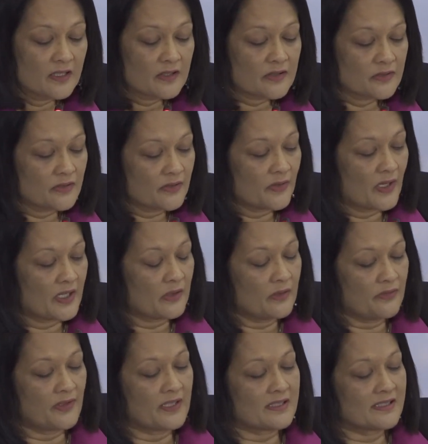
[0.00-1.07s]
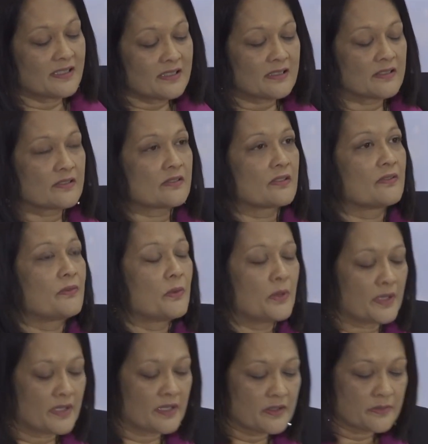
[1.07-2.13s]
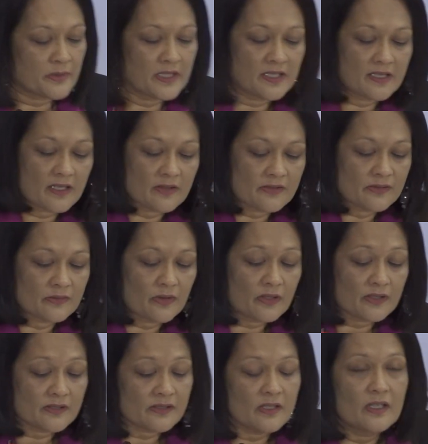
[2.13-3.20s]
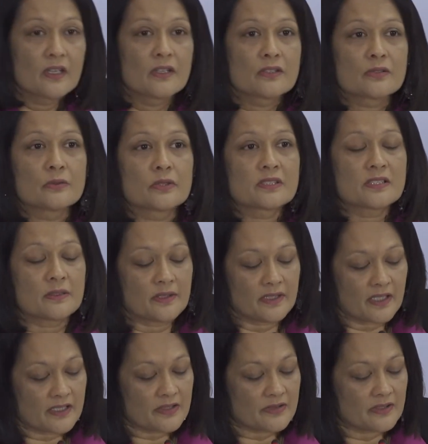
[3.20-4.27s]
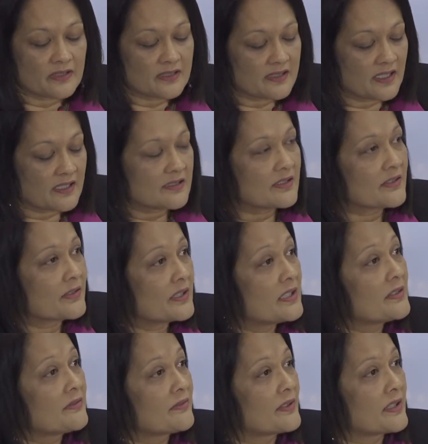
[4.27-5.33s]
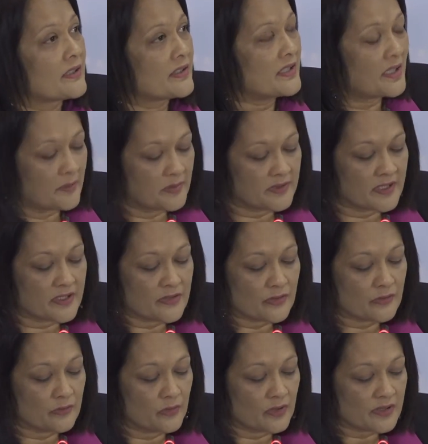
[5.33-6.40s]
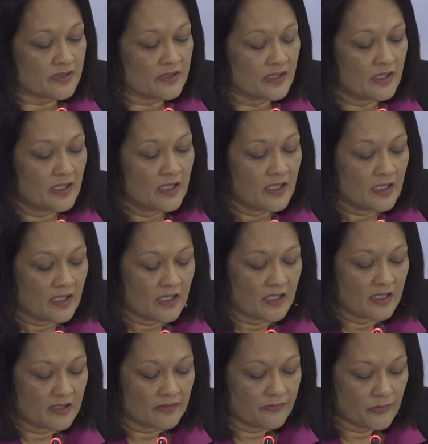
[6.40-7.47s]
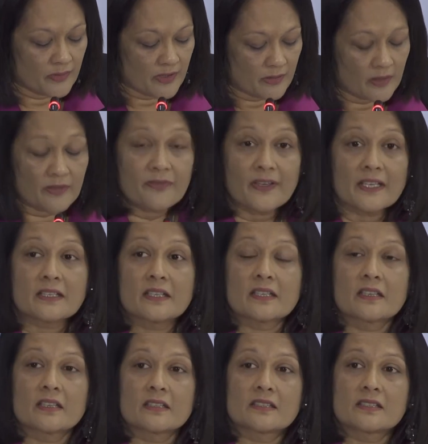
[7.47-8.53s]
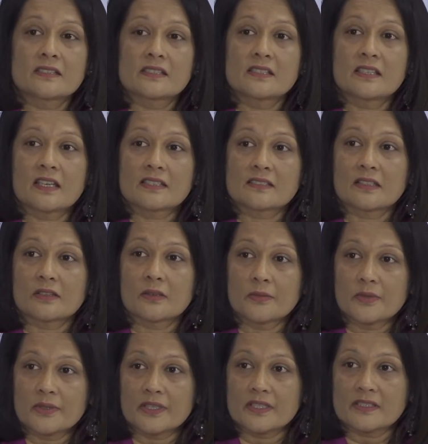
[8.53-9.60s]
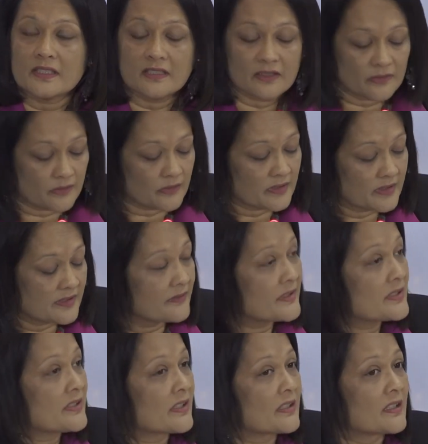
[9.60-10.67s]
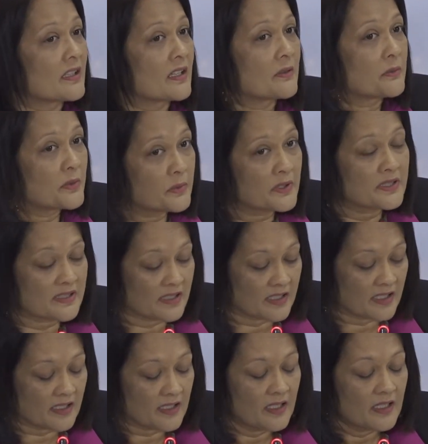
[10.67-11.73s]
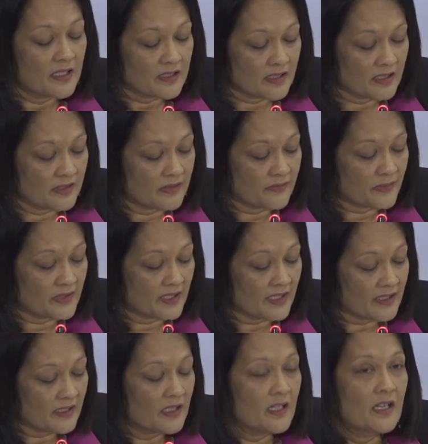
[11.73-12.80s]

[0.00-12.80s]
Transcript: to offer, assistance of $420,000 towards our national disaster relief and rehabilitation works uh, for our affected TCS communities in the Northern Division. And we once again thank you for that.